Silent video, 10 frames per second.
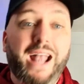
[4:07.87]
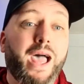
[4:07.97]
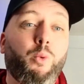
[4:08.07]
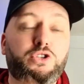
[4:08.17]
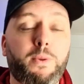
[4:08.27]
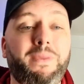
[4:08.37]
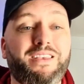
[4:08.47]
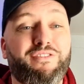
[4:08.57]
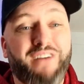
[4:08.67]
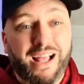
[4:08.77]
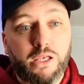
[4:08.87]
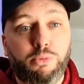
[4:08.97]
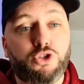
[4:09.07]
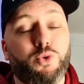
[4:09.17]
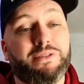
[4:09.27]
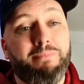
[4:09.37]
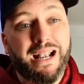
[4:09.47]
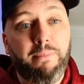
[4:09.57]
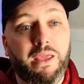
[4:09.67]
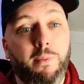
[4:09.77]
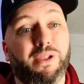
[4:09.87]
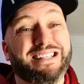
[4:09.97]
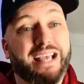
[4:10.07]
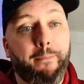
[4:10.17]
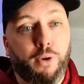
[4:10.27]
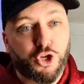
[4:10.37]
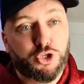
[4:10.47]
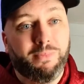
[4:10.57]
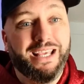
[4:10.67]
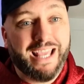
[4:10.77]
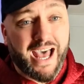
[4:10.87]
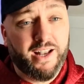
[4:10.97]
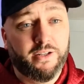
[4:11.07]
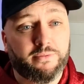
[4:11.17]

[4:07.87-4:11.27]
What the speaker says: and I want to be as valuable to as many people as I possibly can.